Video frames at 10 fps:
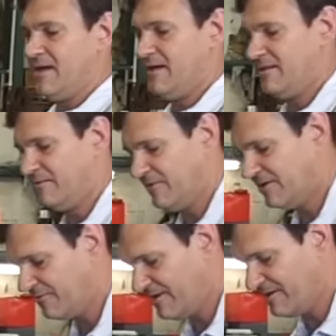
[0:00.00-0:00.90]
and then we
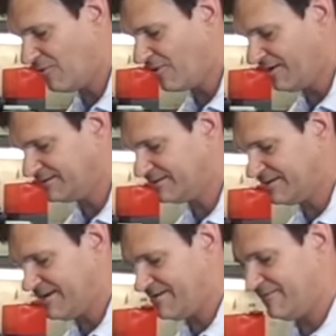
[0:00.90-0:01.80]
can reorient it
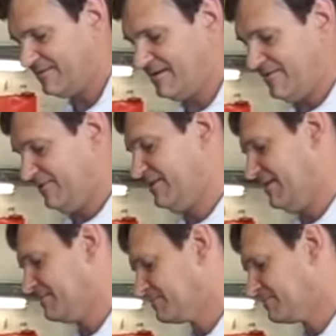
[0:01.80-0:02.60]
and everything.